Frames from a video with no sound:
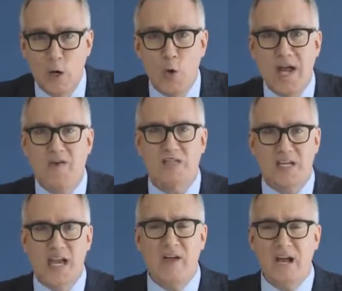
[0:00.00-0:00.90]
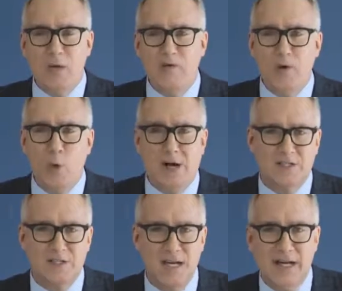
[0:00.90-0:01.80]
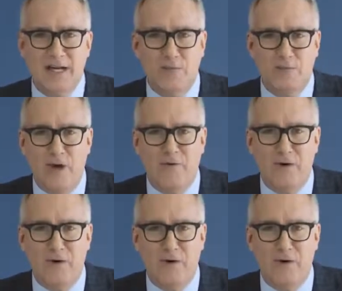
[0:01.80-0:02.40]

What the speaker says: who gave a TV interview while seated in front